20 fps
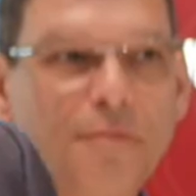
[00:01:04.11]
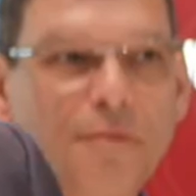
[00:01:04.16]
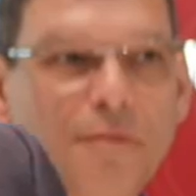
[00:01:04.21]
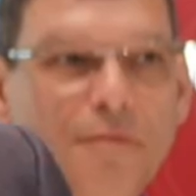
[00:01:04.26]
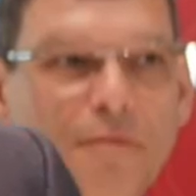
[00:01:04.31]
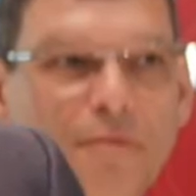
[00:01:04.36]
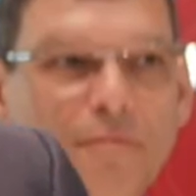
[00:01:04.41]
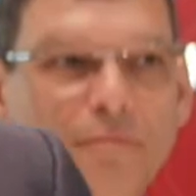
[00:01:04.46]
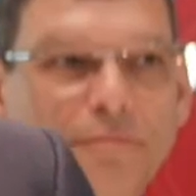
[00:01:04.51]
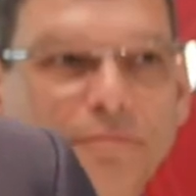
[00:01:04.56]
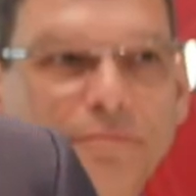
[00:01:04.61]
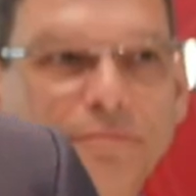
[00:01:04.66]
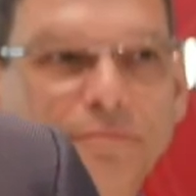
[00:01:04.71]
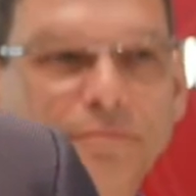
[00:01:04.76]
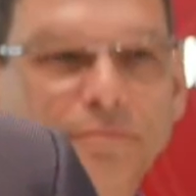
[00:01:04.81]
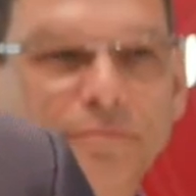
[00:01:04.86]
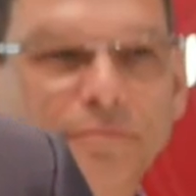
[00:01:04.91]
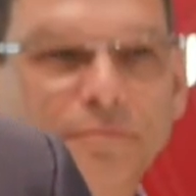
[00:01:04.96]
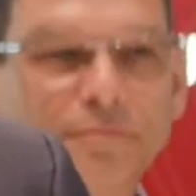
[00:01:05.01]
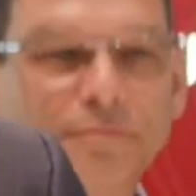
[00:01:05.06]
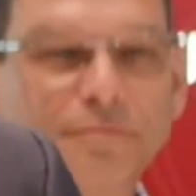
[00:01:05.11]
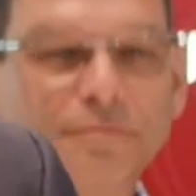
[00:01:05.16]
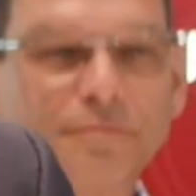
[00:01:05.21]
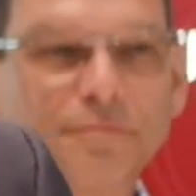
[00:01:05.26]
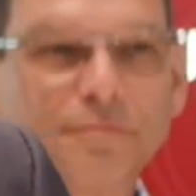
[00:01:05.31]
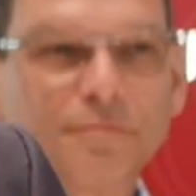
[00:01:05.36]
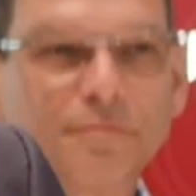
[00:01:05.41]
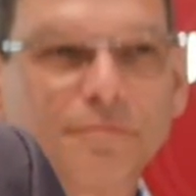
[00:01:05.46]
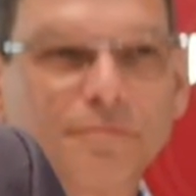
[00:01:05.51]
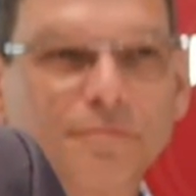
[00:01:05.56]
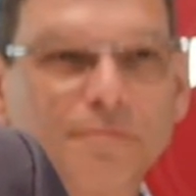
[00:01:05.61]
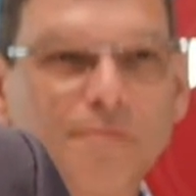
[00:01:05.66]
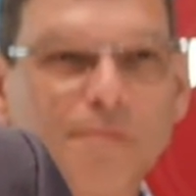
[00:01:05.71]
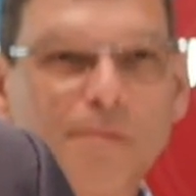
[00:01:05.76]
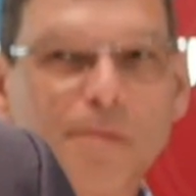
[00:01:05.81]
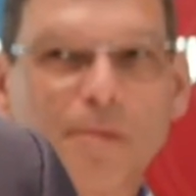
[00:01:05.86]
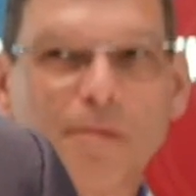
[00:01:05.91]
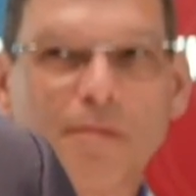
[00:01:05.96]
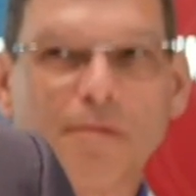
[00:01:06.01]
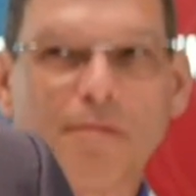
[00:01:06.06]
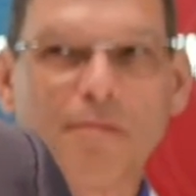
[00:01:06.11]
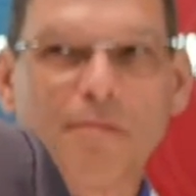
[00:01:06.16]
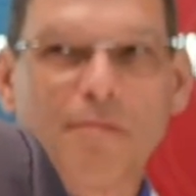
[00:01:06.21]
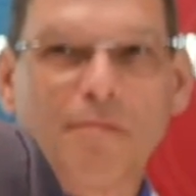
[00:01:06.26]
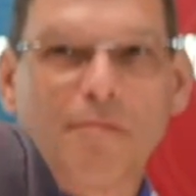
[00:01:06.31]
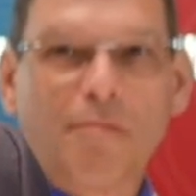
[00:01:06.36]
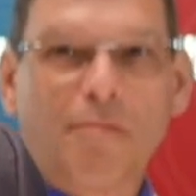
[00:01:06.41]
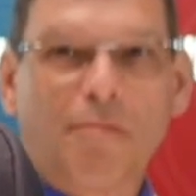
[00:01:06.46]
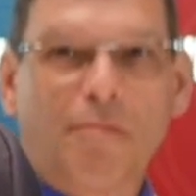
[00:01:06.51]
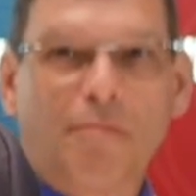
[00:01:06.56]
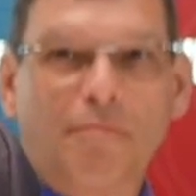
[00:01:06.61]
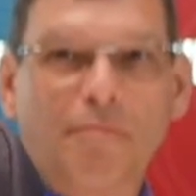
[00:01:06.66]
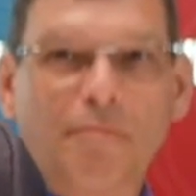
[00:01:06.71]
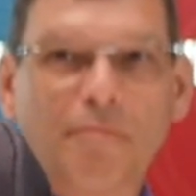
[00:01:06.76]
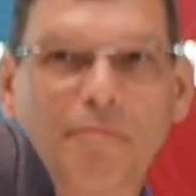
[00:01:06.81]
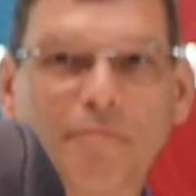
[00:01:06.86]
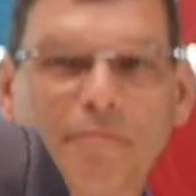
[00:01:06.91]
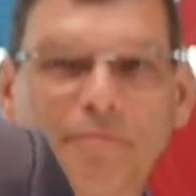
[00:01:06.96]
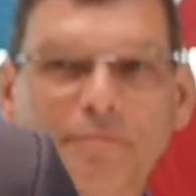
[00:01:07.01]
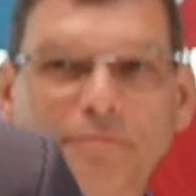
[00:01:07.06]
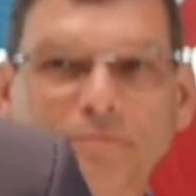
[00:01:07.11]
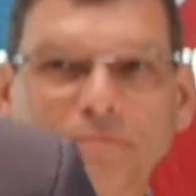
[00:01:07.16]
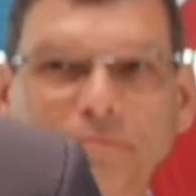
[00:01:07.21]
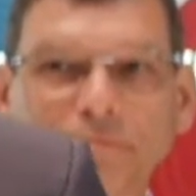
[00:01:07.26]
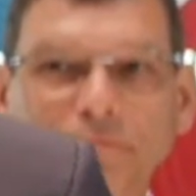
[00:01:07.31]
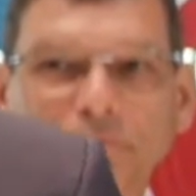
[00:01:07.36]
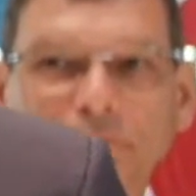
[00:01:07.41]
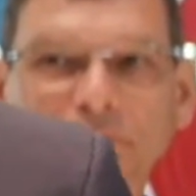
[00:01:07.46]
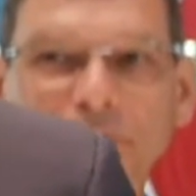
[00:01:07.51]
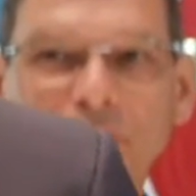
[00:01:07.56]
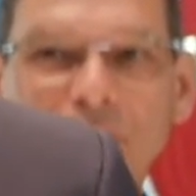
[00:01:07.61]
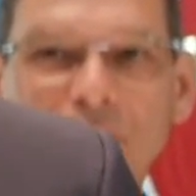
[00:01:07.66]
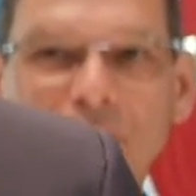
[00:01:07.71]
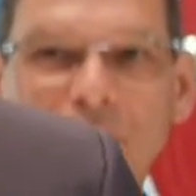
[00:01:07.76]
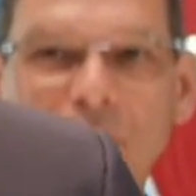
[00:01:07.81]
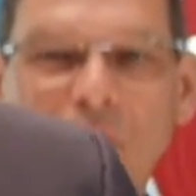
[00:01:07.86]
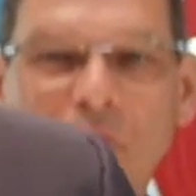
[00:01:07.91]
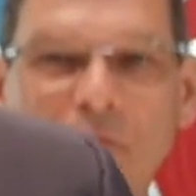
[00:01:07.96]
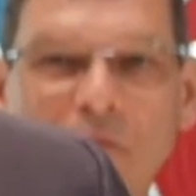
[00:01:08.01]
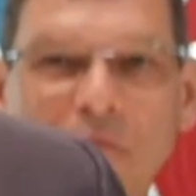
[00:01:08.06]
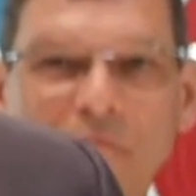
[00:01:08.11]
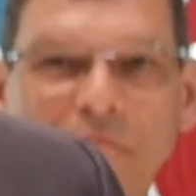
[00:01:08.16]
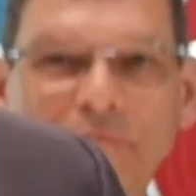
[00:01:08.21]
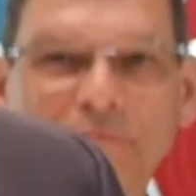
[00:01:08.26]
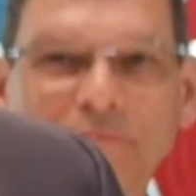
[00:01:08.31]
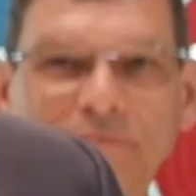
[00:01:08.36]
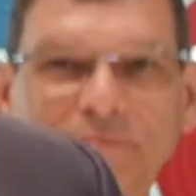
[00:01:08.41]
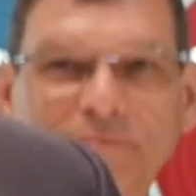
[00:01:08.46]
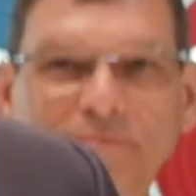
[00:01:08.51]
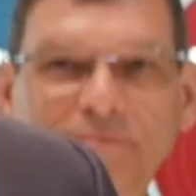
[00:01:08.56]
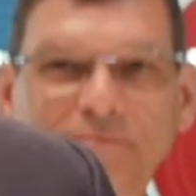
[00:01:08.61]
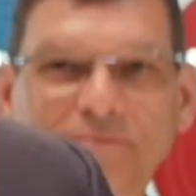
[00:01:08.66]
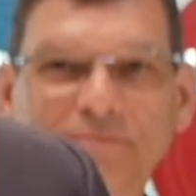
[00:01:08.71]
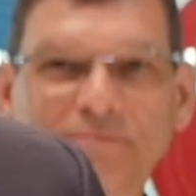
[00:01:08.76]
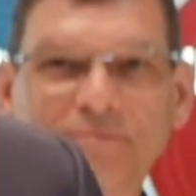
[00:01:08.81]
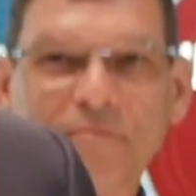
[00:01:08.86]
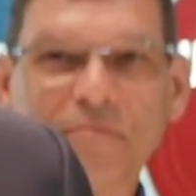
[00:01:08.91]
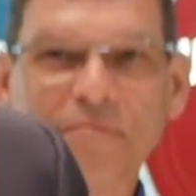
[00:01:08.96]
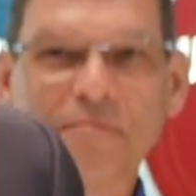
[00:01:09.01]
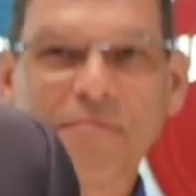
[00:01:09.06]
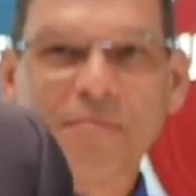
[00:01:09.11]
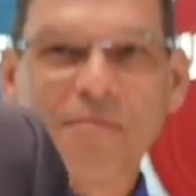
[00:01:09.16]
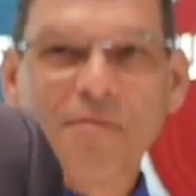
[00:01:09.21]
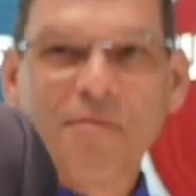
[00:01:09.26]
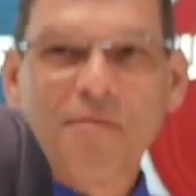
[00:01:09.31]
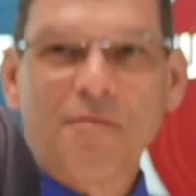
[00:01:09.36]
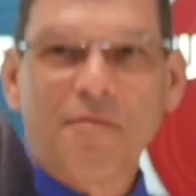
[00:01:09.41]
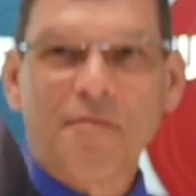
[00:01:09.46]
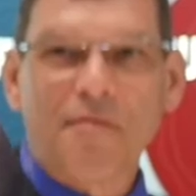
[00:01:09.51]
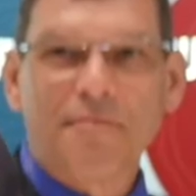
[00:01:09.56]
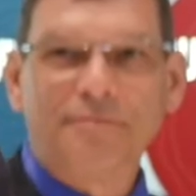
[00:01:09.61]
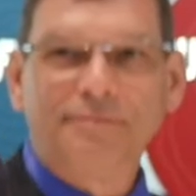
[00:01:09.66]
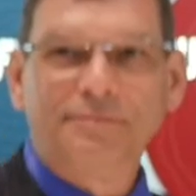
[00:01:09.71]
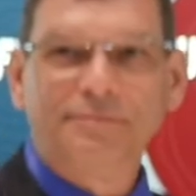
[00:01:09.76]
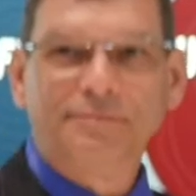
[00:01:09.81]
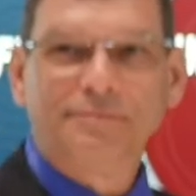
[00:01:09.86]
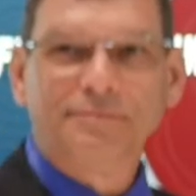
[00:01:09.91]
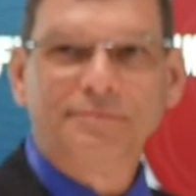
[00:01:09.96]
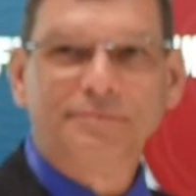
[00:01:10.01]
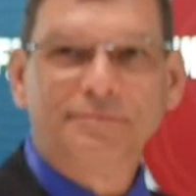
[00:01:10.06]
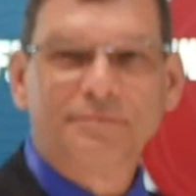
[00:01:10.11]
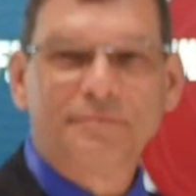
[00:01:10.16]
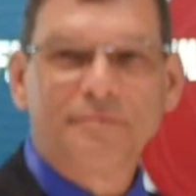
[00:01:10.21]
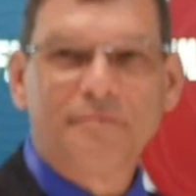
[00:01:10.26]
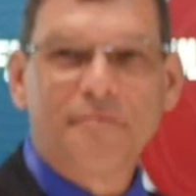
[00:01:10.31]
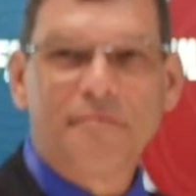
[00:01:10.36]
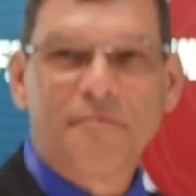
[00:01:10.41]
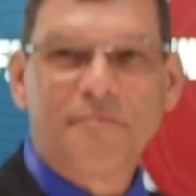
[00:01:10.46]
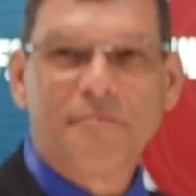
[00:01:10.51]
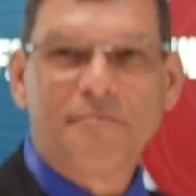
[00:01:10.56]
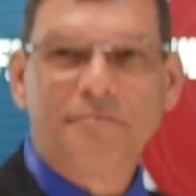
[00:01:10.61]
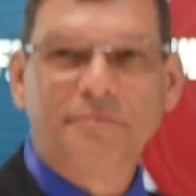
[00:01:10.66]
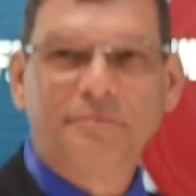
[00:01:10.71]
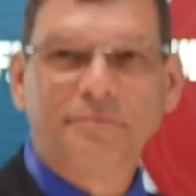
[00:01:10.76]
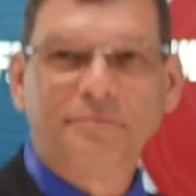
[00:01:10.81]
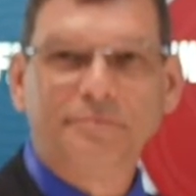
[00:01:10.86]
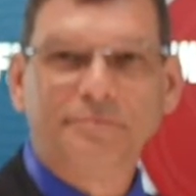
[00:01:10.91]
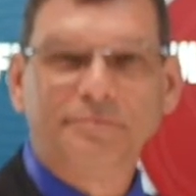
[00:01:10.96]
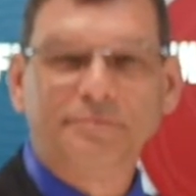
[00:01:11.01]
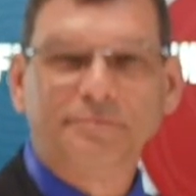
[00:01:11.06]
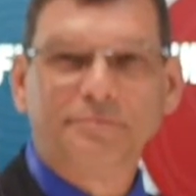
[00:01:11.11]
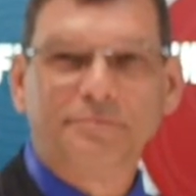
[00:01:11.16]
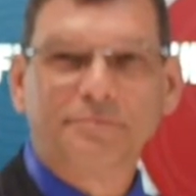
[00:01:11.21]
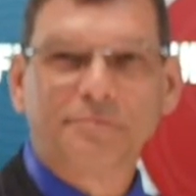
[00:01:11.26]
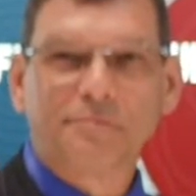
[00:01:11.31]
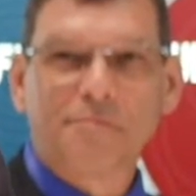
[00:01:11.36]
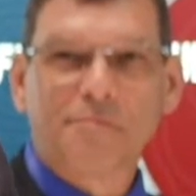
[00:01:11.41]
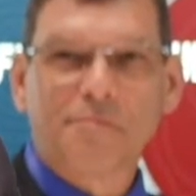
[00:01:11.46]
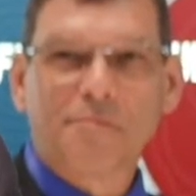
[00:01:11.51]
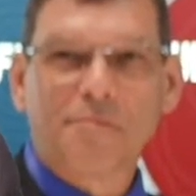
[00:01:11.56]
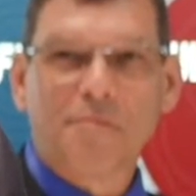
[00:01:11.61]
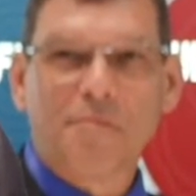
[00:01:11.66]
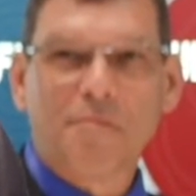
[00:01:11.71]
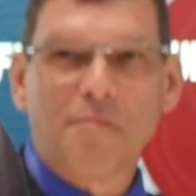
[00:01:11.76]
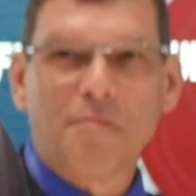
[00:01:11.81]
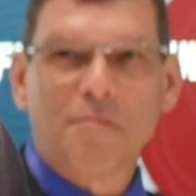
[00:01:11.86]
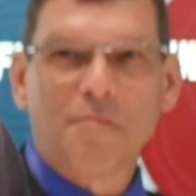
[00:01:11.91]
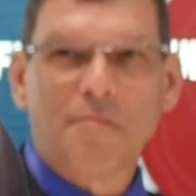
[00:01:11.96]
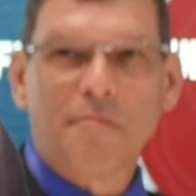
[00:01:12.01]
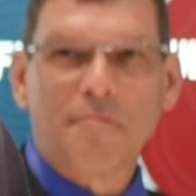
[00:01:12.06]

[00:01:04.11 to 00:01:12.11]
The person shown says nothing.